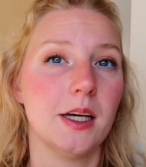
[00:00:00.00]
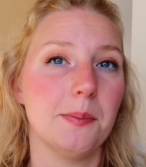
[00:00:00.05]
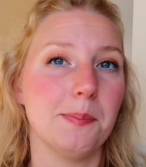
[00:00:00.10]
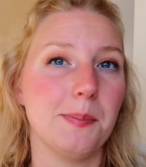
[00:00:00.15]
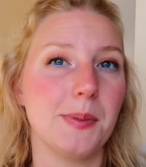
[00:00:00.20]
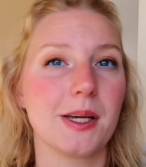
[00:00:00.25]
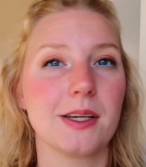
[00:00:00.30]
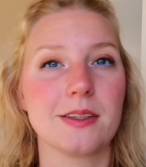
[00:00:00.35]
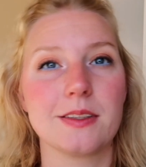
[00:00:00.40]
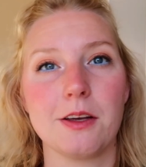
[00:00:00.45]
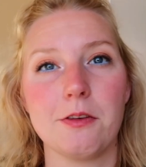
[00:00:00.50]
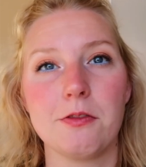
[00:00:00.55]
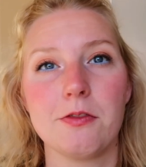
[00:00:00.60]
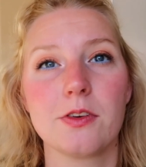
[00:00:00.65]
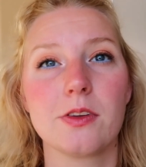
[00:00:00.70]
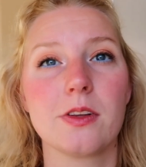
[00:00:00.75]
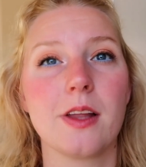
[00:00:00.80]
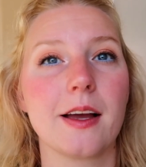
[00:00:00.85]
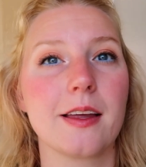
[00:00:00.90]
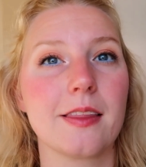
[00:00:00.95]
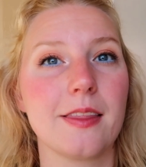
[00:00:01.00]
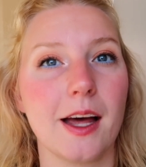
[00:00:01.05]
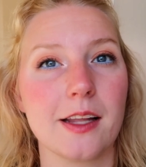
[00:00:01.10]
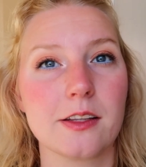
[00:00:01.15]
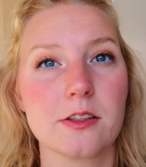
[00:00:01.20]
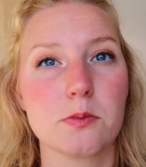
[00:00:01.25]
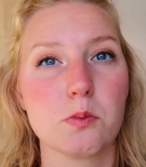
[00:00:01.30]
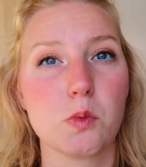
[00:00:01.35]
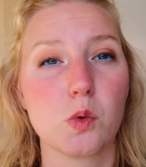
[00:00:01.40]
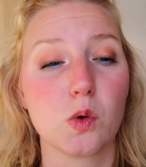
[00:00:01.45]
because I feel like
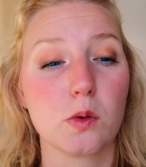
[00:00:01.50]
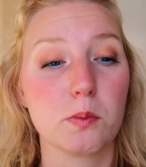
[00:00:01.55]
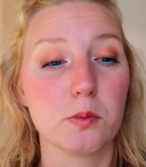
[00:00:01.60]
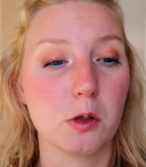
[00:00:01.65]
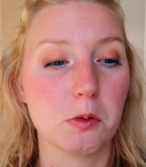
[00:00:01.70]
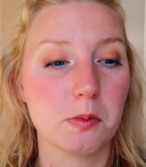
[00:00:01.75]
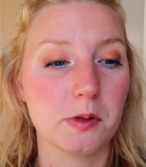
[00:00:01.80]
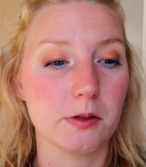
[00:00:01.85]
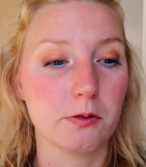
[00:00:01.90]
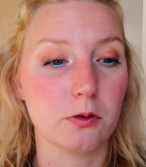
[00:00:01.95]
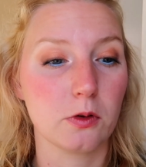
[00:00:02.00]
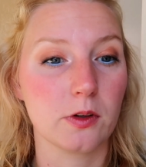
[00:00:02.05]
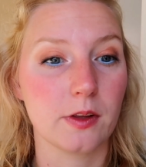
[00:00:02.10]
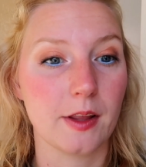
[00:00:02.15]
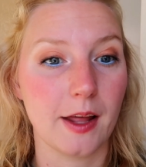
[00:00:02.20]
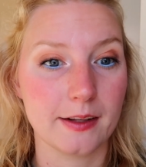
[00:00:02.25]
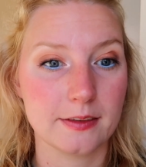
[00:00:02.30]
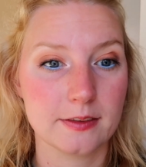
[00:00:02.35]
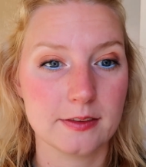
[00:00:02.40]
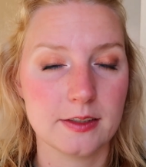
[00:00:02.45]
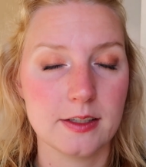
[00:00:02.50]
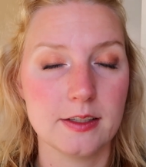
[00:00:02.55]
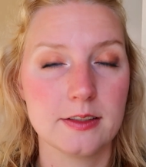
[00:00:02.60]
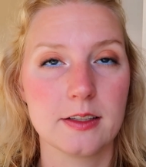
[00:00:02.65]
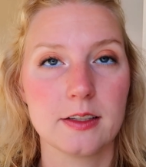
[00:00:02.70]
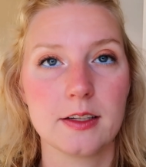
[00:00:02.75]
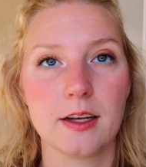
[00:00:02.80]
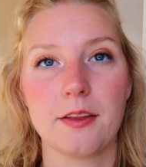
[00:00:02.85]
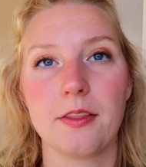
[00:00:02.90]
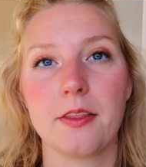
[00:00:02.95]
that's more appropriate for that
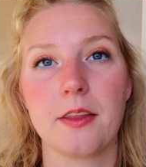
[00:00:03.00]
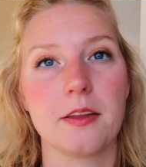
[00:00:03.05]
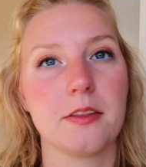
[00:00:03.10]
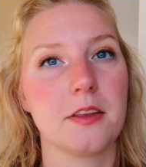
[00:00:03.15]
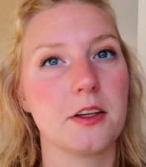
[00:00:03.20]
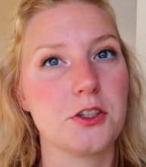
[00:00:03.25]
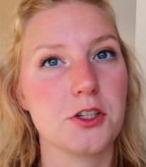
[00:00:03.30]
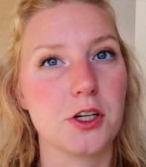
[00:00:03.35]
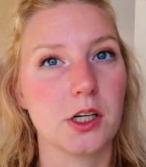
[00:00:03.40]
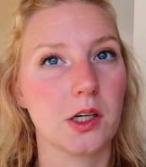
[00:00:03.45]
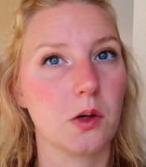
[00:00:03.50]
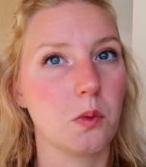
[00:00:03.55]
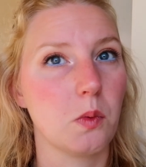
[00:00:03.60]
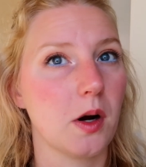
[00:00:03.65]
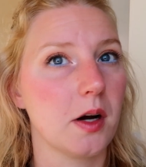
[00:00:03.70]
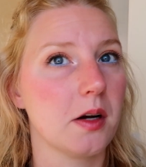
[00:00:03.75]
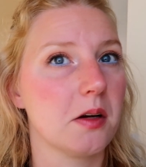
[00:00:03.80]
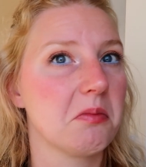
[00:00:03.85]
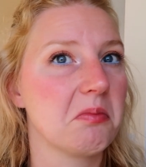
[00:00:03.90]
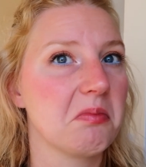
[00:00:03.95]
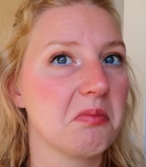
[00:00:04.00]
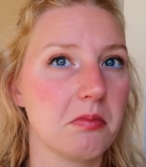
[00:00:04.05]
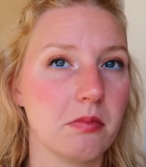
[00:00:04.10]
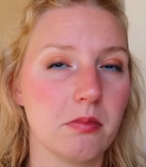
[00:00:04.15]
season, and then the cherry one,